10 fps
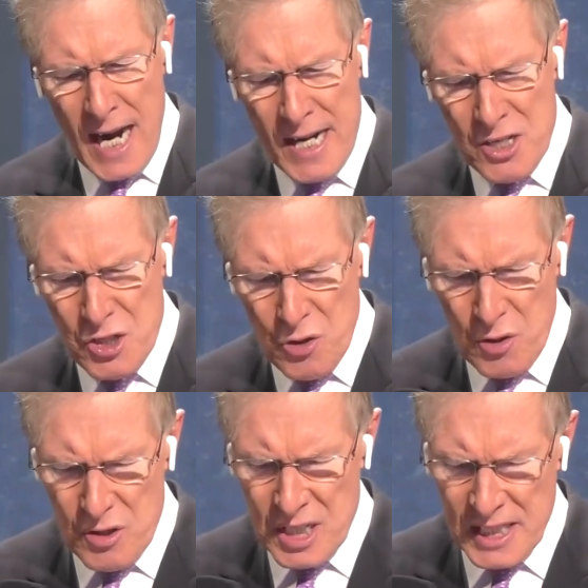
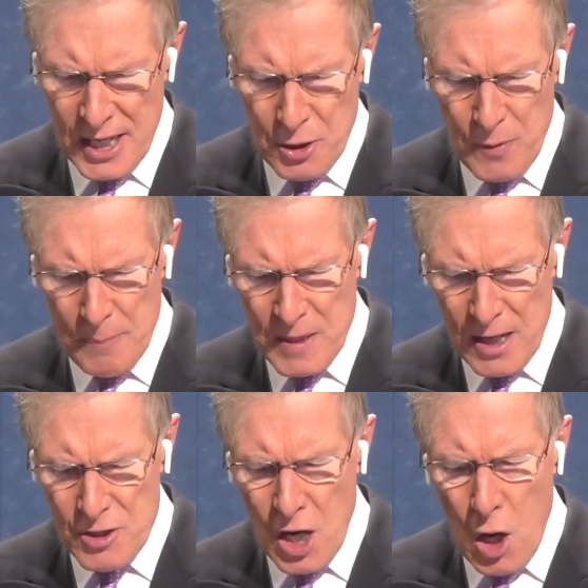dinosaurs and the other
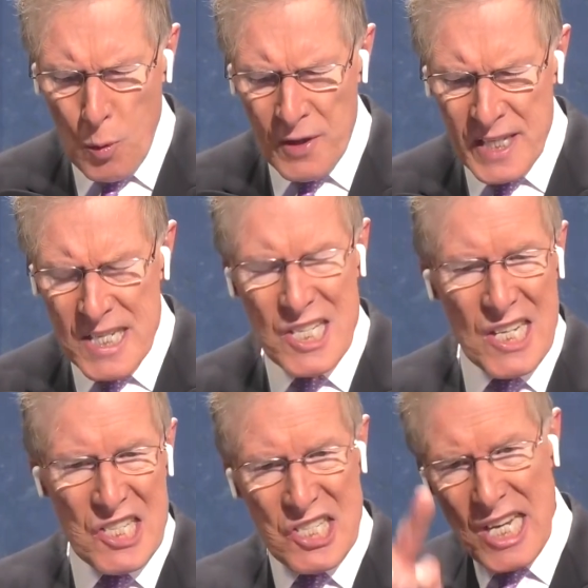reptiles were these
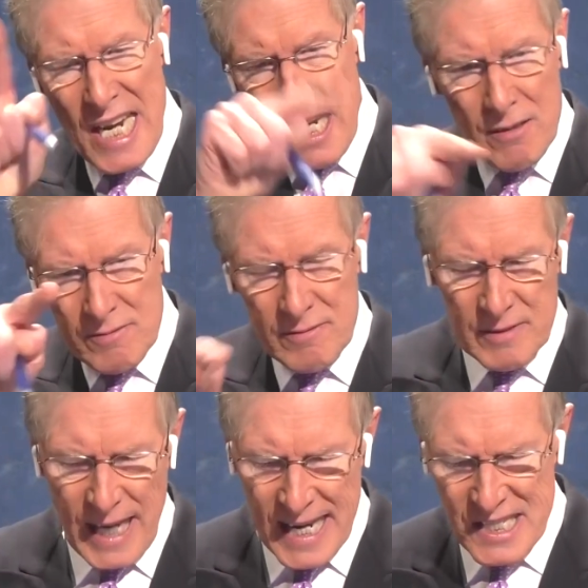C,
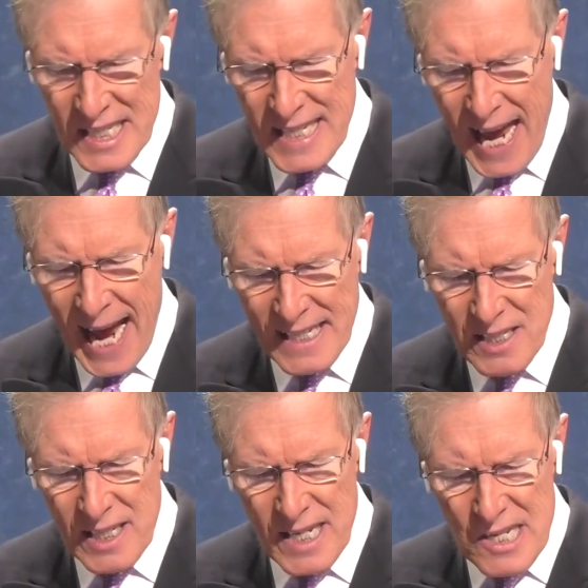as in
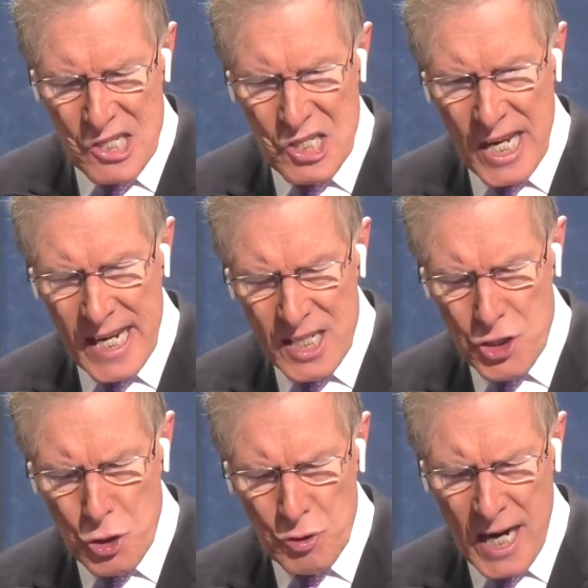cat, C
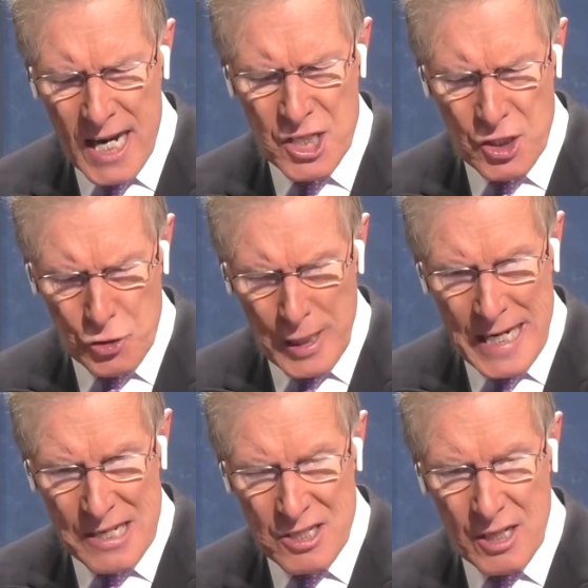initial kinds of
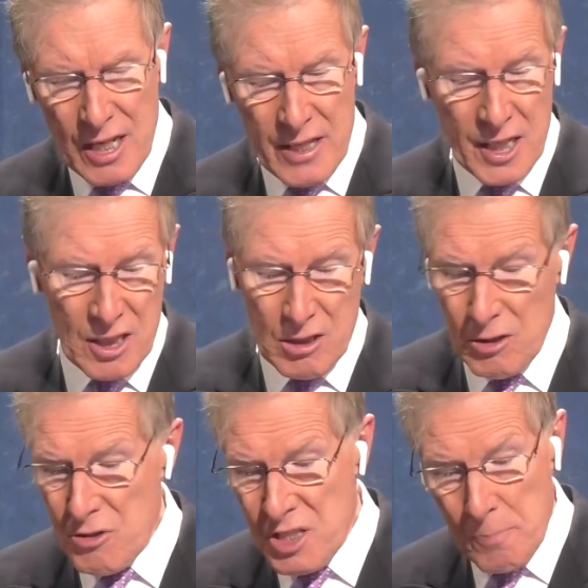trees that
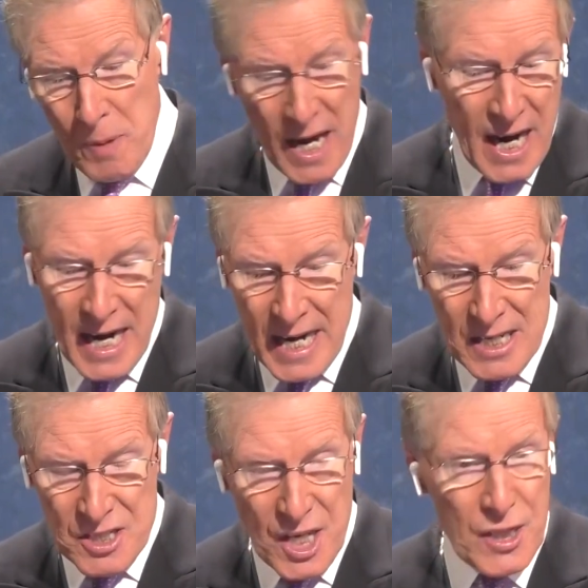includes the
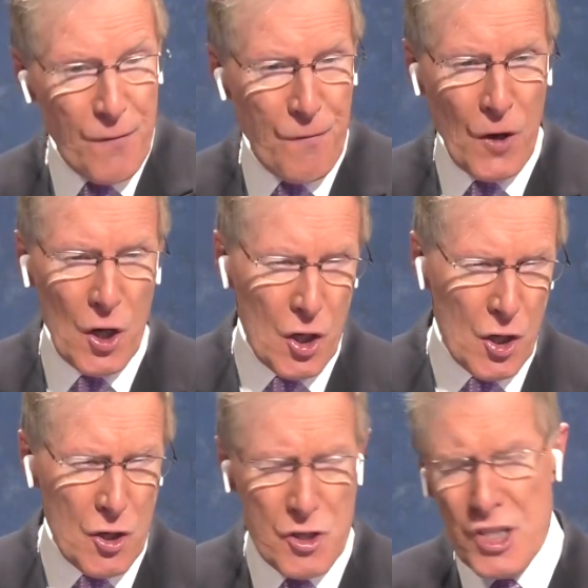pines and the
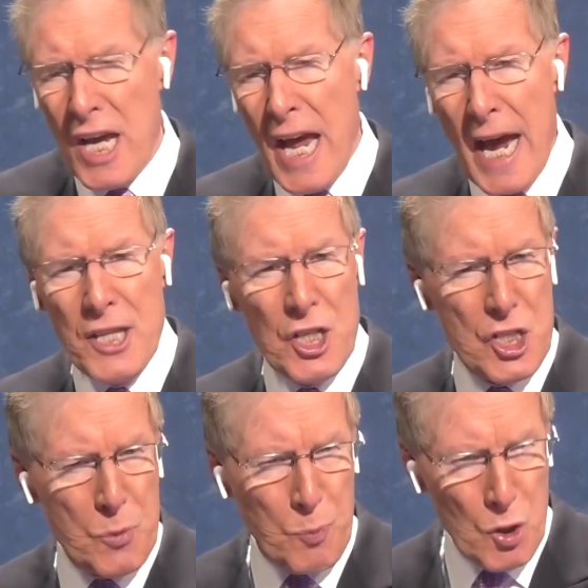firs and the
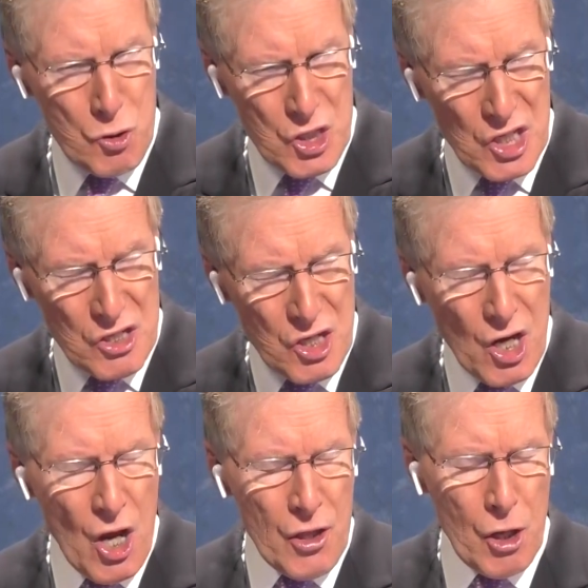spruces.
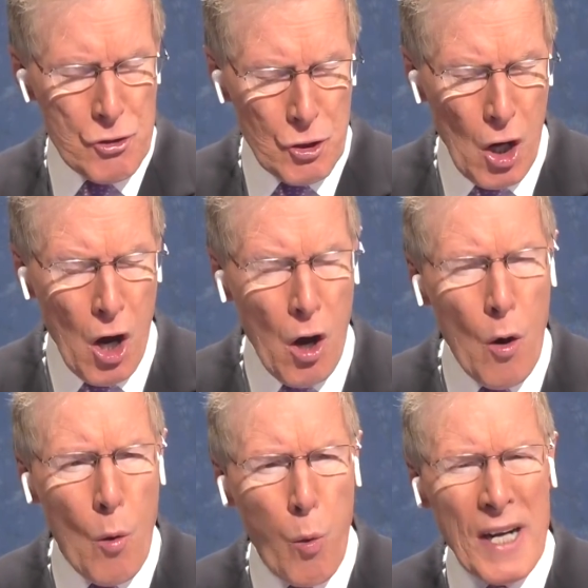Those are
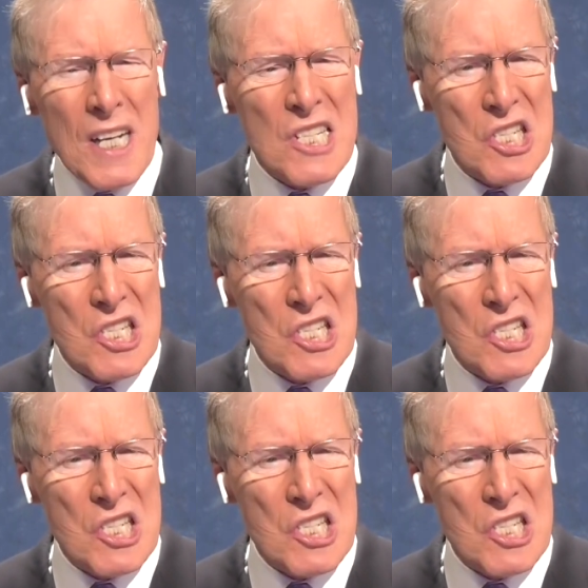all what